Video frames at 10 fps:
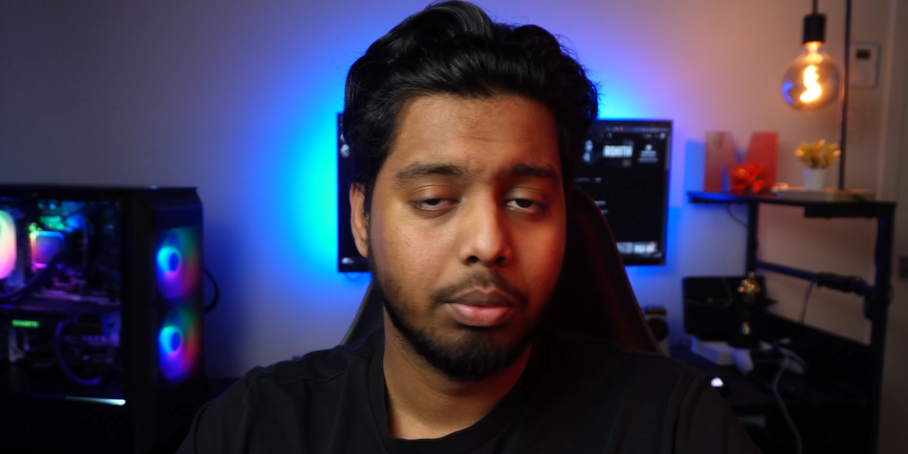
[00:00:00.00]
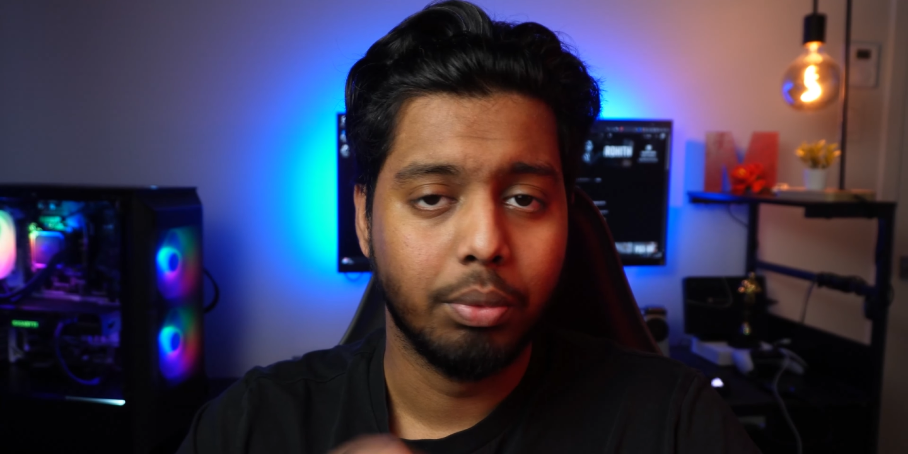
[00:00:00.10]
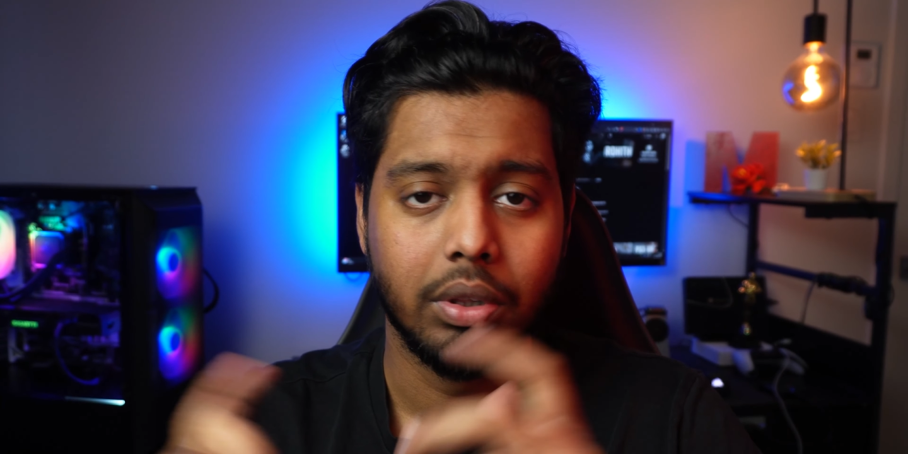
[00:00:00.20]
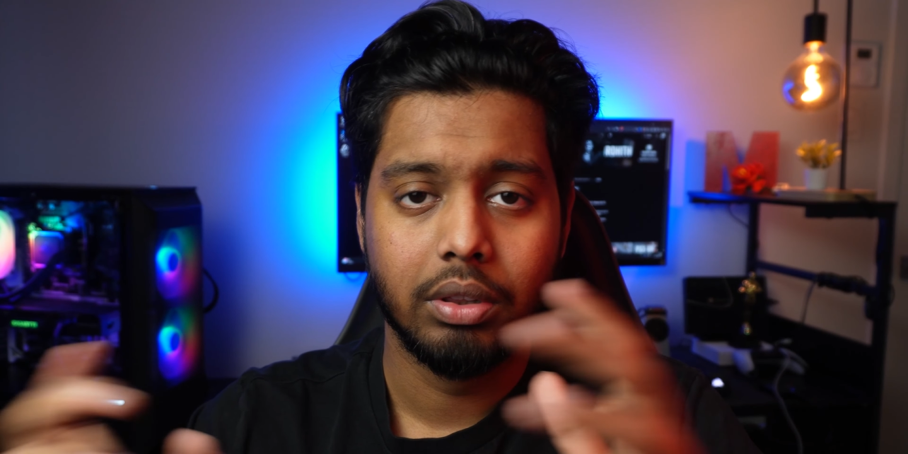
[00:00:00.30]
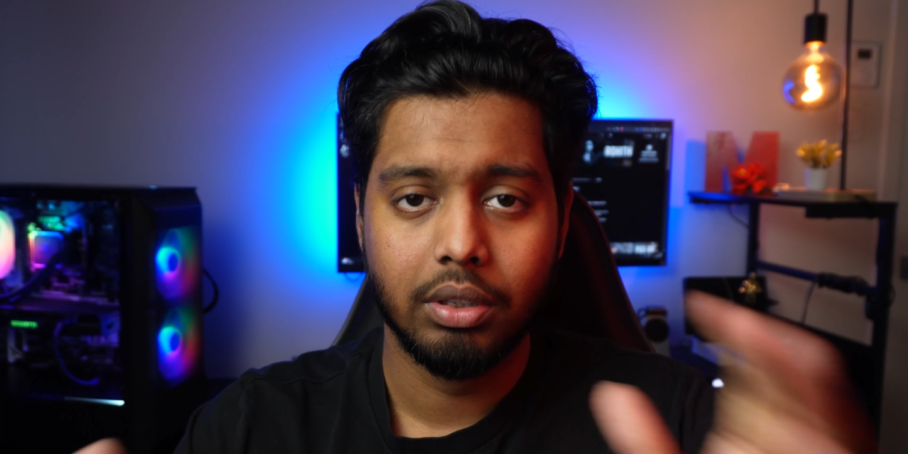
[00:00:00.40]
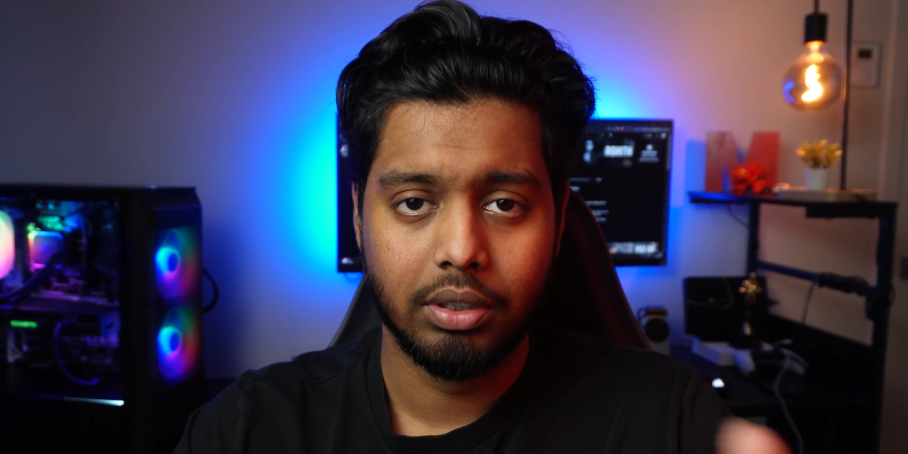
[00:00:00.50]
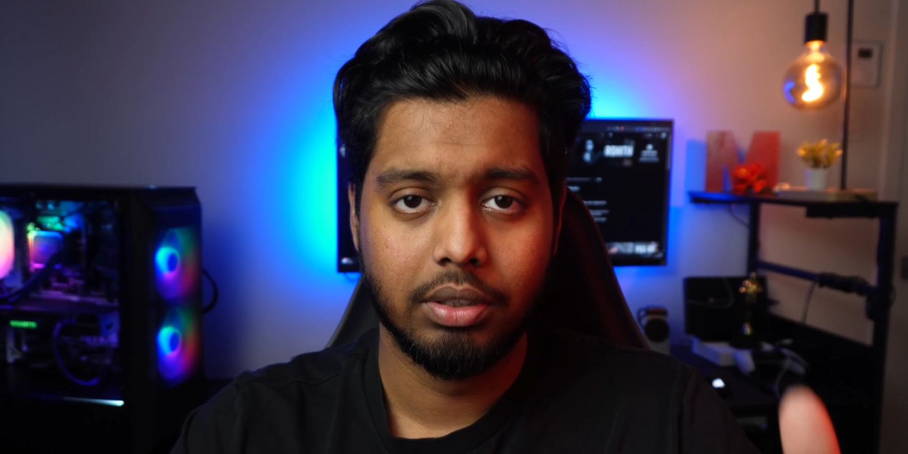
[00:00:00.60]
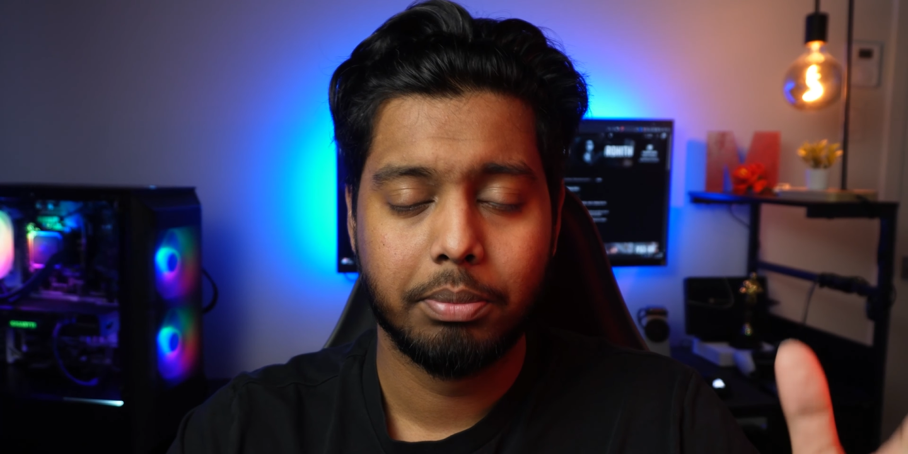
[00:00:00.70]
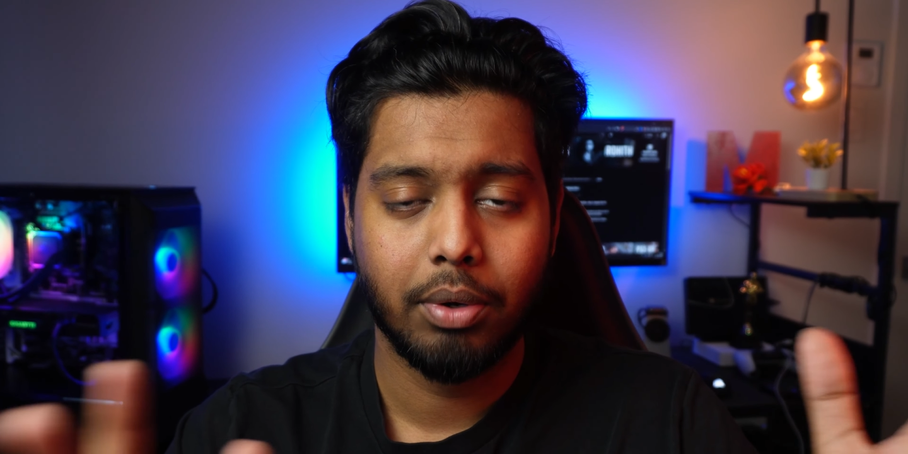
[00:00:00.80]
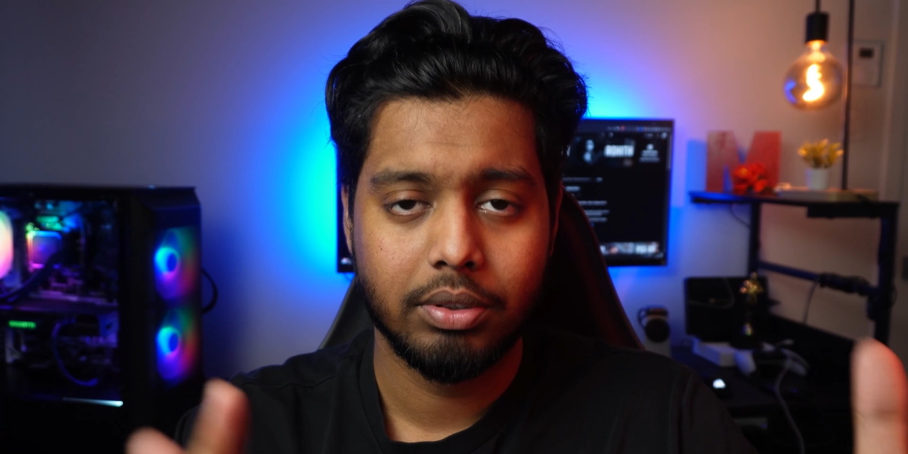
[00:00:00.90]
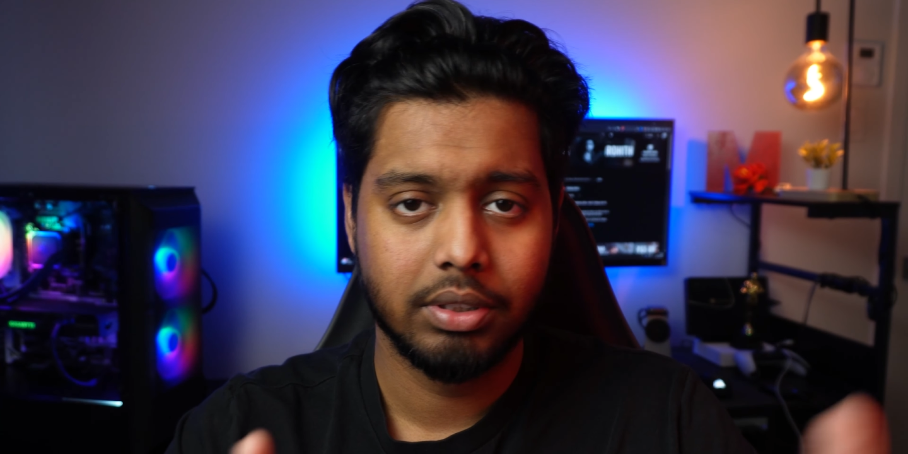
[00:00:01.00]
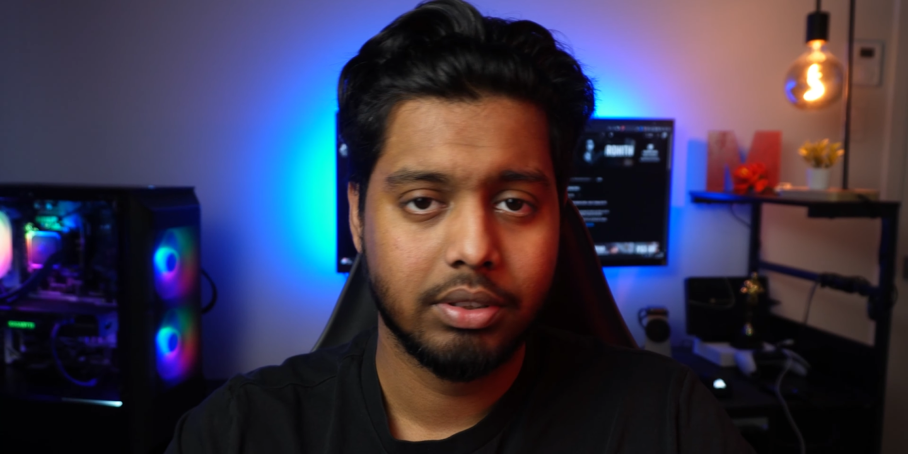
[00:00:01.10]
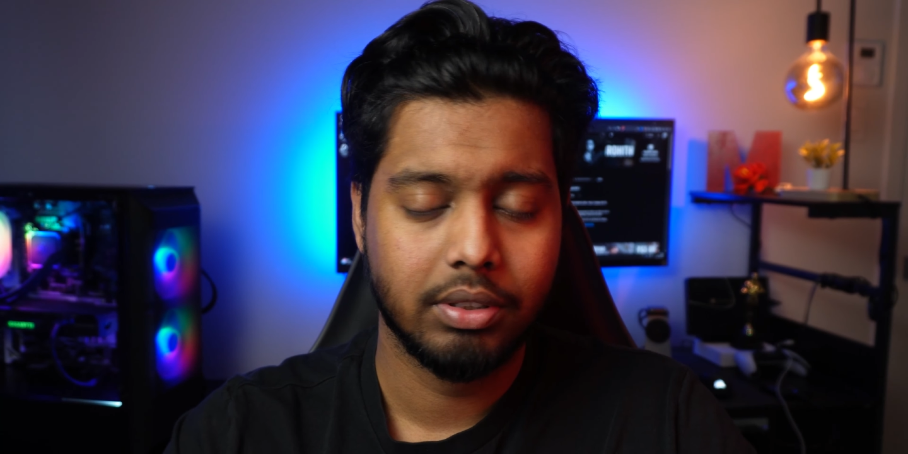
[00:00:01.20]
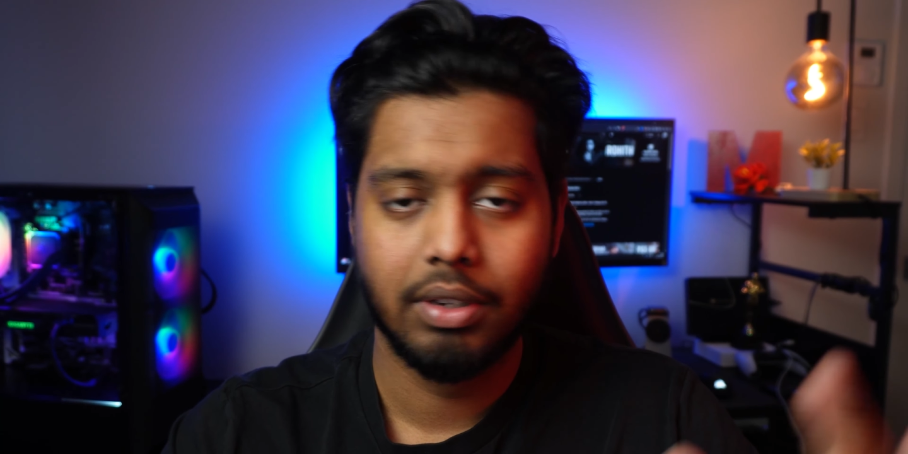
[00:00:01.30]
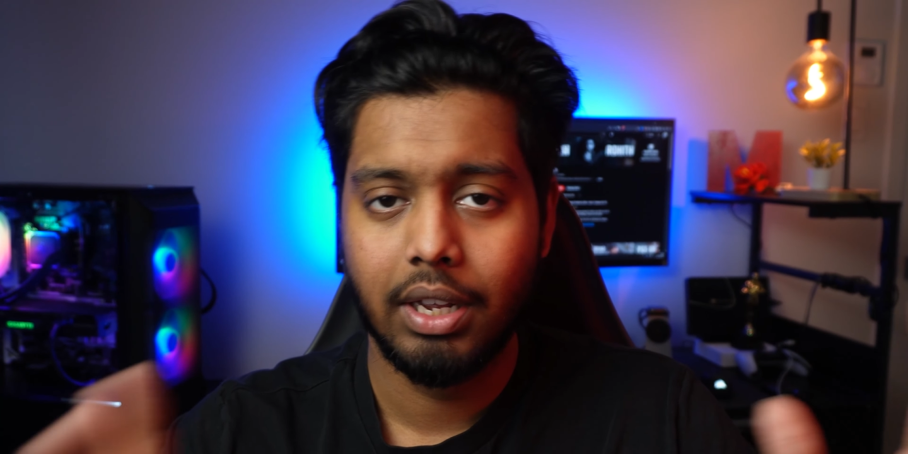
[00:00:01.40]
with the
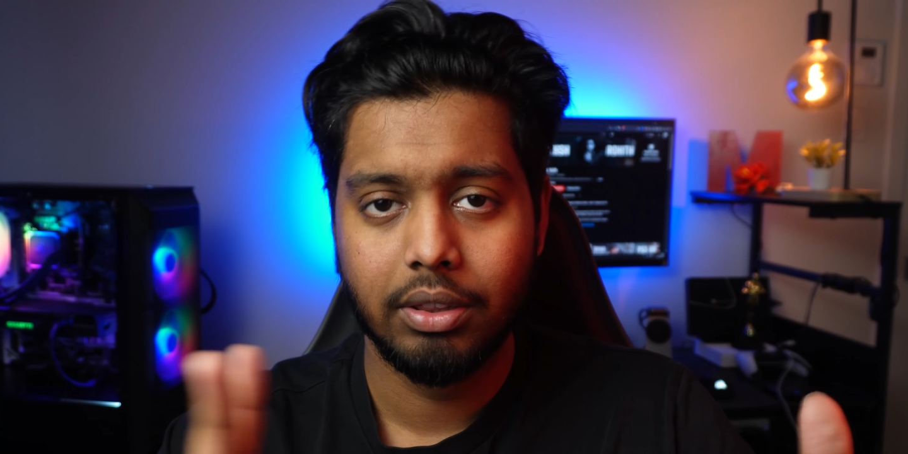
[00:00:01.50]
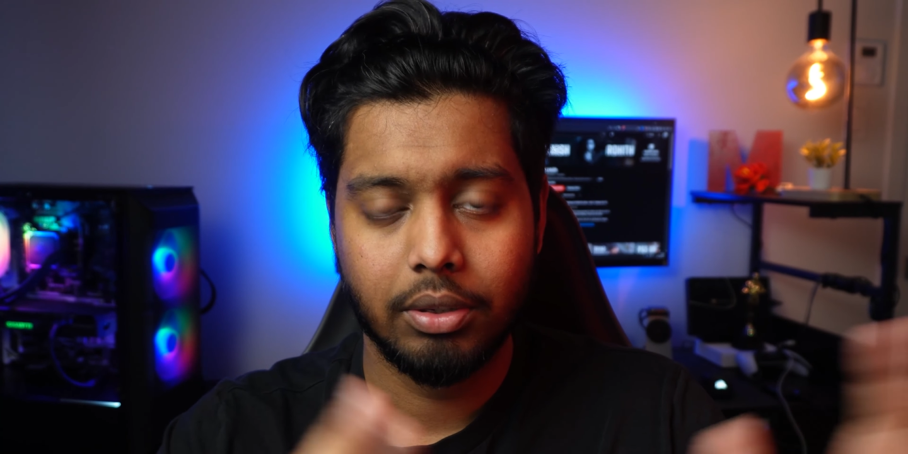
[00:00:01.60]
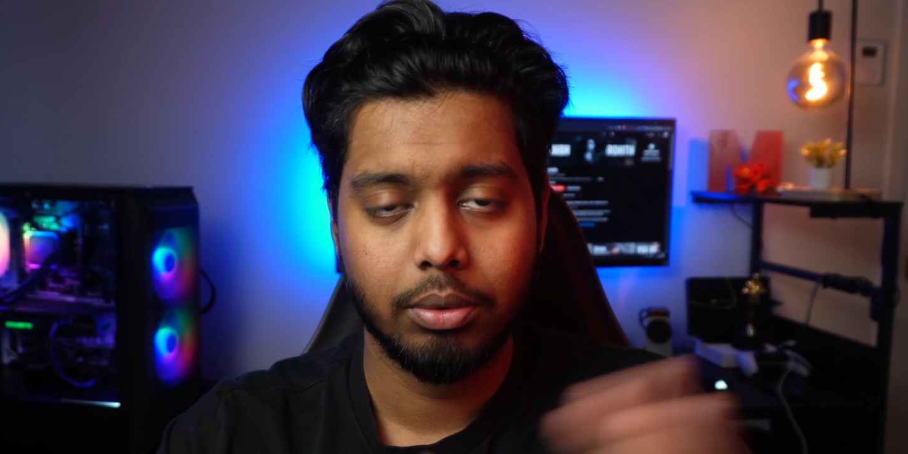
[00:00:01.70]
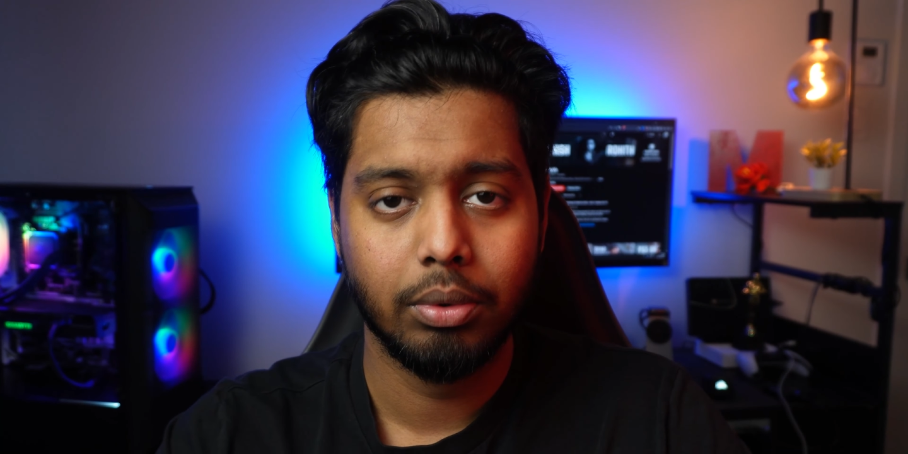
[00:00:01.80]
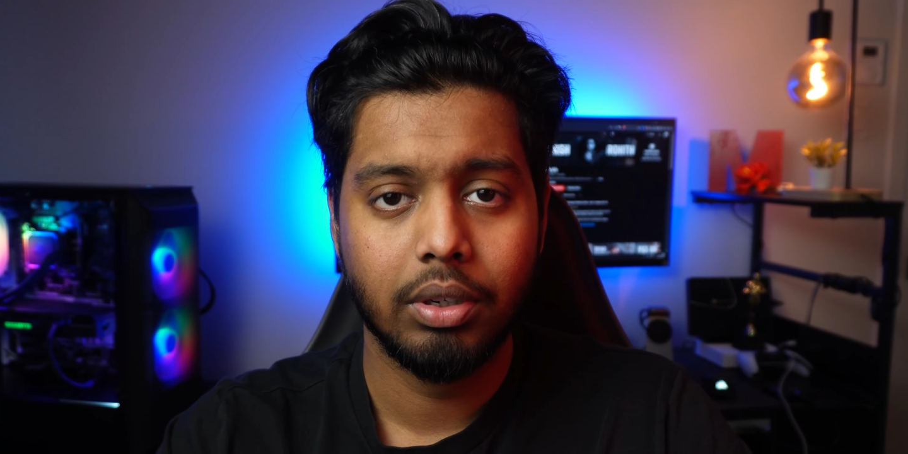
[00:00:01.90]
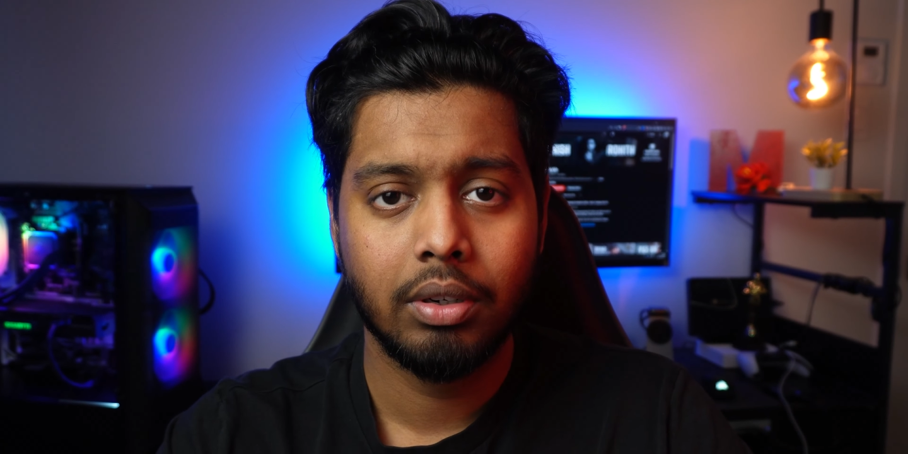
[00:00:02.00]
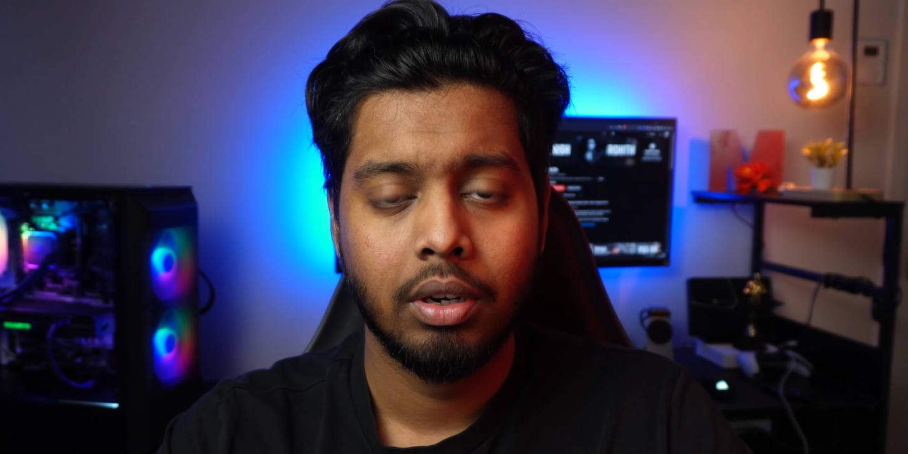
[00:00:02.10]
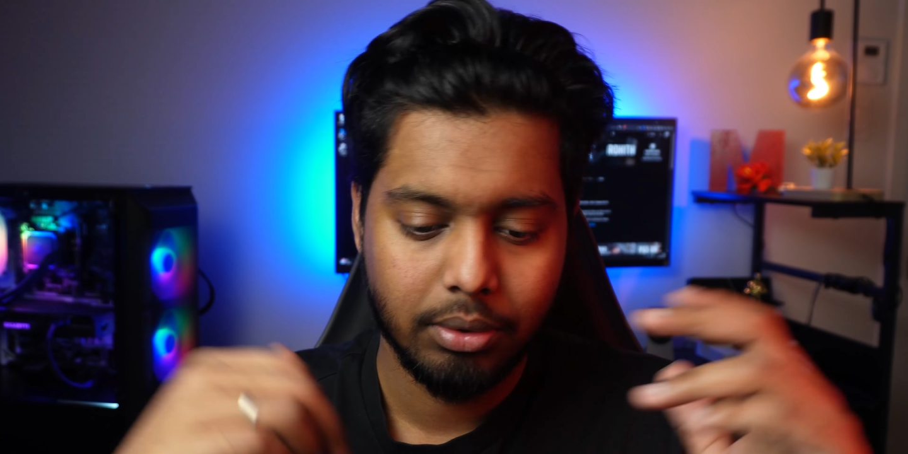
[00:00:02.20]
processor and the cooler.